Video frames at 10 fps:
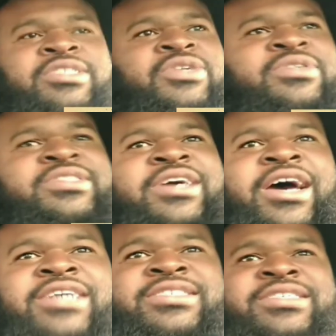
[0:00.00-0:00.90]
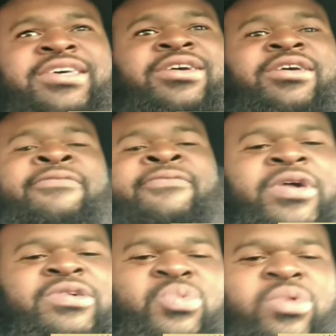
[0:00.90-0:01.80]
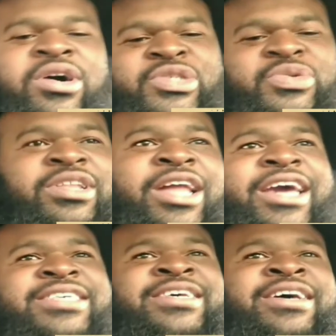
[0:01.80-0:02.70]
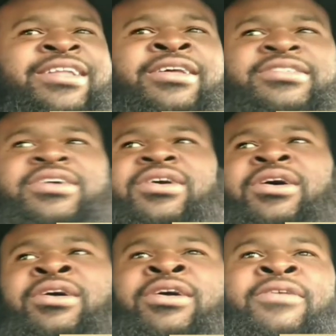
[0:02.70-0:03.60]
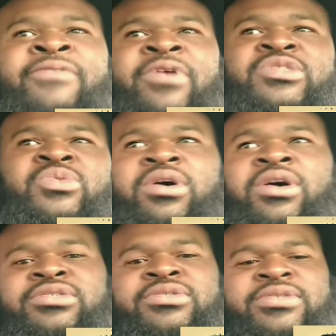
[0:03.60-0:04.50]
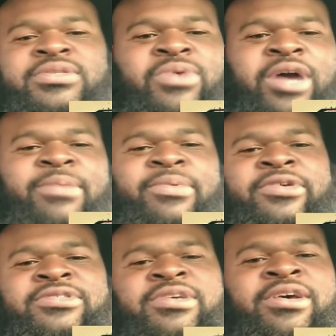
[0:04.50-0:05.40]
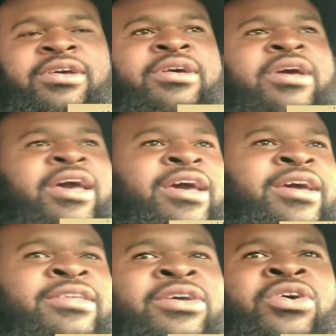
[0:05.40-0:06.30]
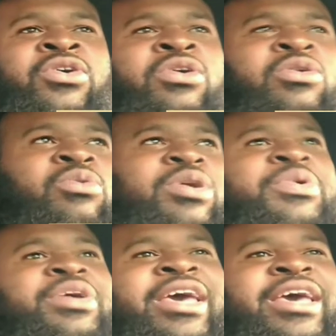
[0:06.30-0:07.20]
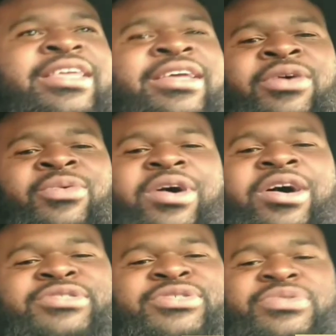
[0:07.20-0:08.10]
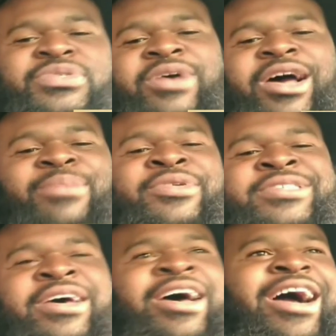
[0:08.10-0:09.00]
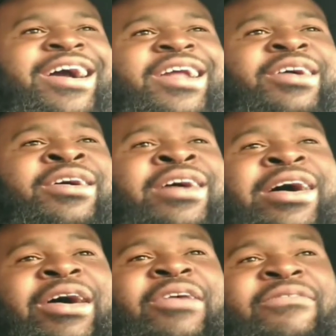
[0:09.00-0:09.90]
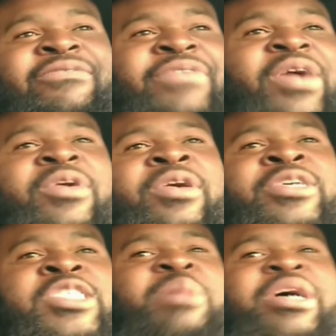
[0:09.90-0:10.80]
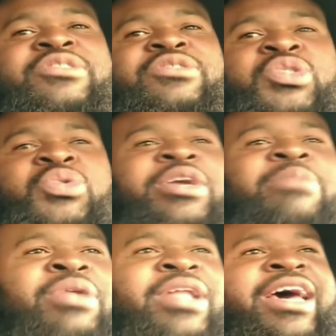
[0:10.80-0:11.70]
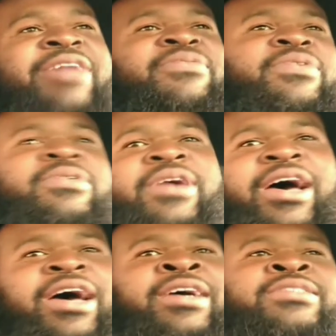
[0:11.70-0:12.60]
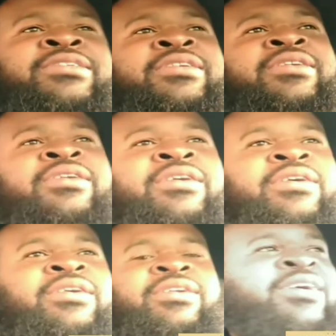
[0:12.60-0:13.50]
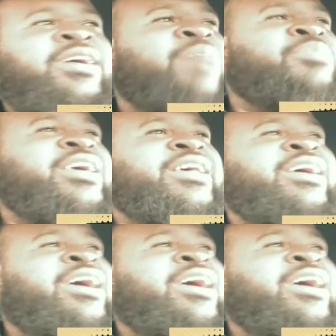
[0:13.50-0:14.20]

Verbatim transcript: do this, guys. Let's get our first 100 likes. Let's get our first 100 subscribers. And when we hit 100 subscribers, I got a very special treat playing for you guys. I'm thinking,